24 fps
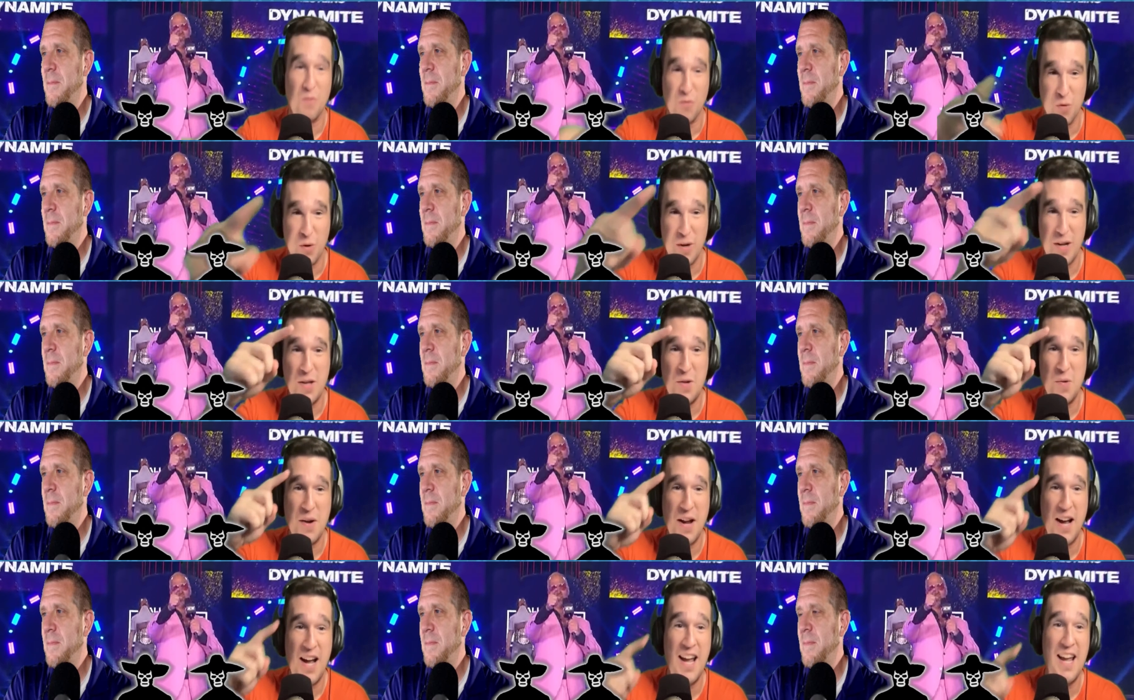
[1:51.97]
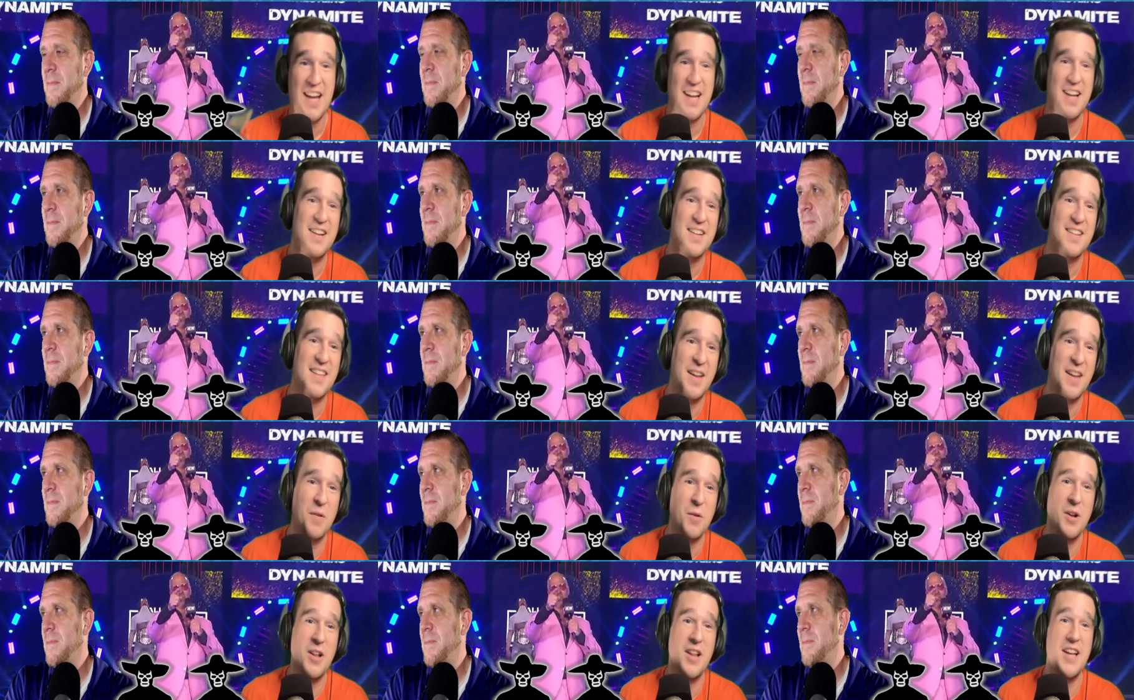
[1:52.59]
Speaker 1: reunite.
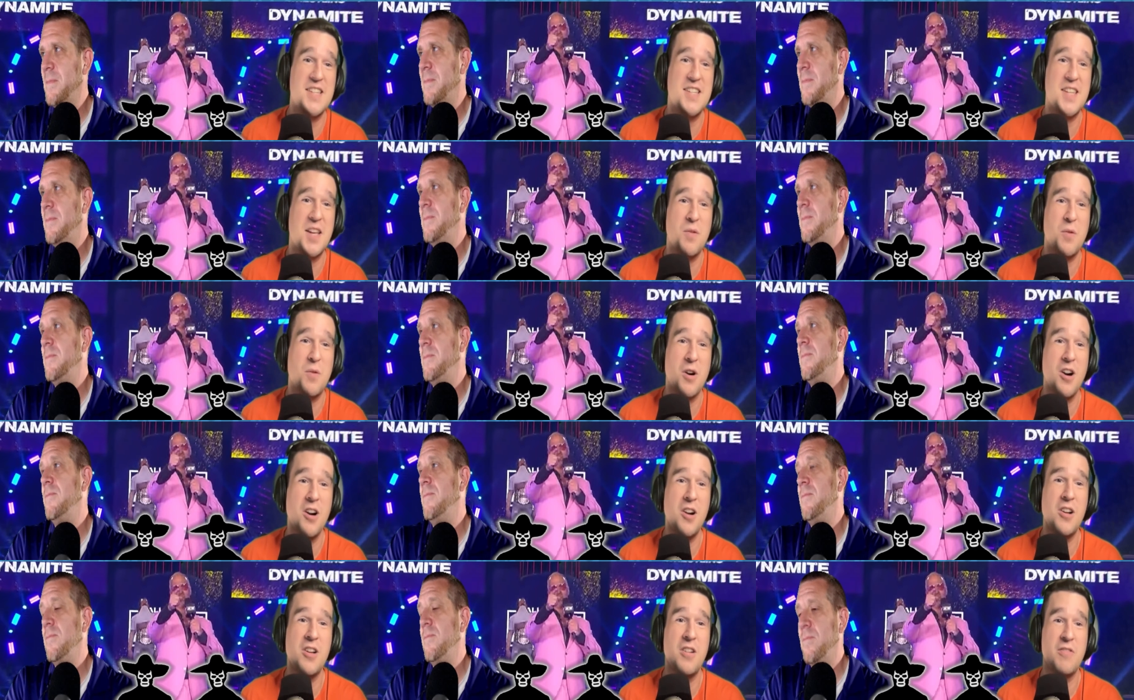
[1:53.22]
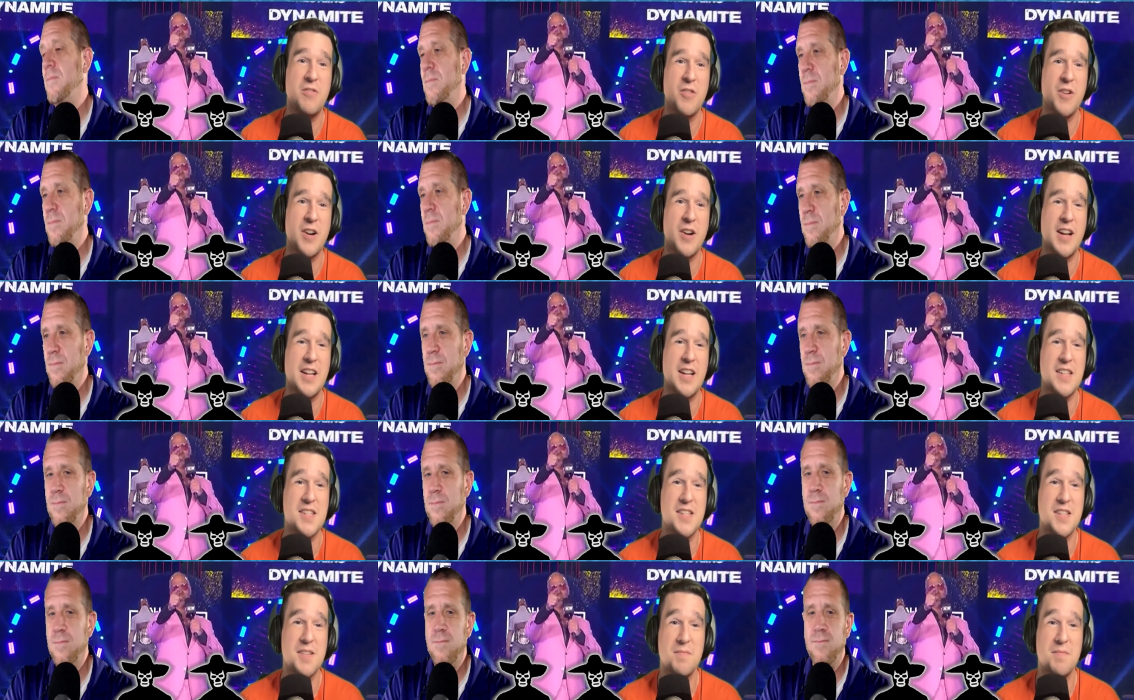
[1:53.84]
They realize they were good
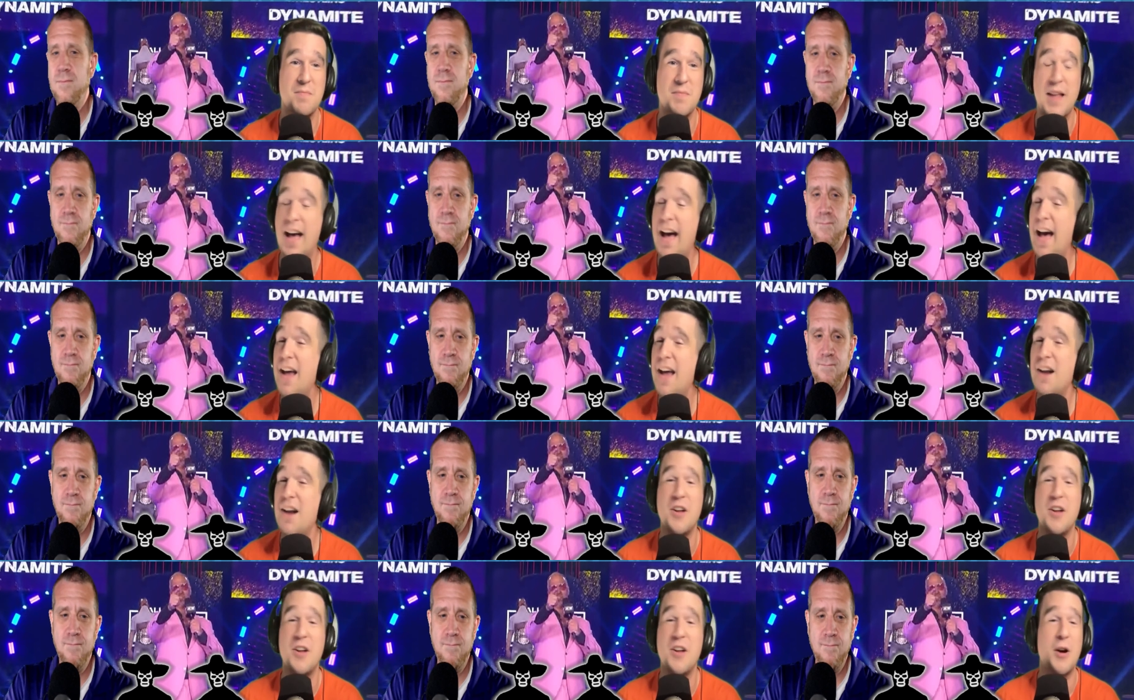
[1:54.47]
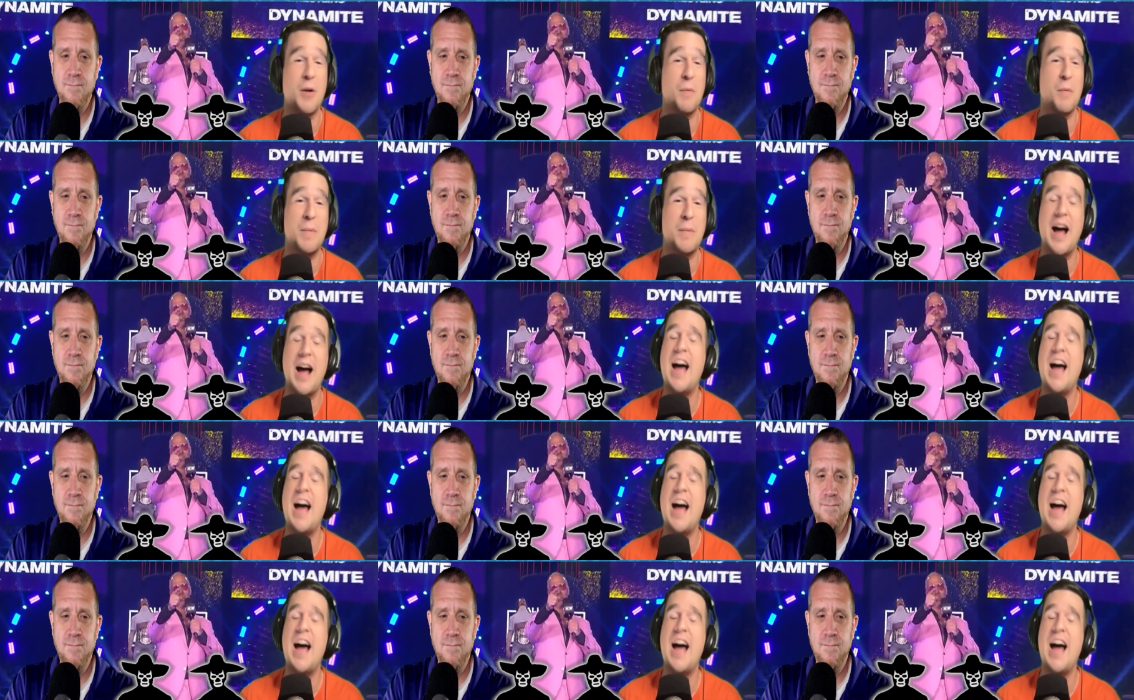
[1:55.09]
friends. I don't know, but I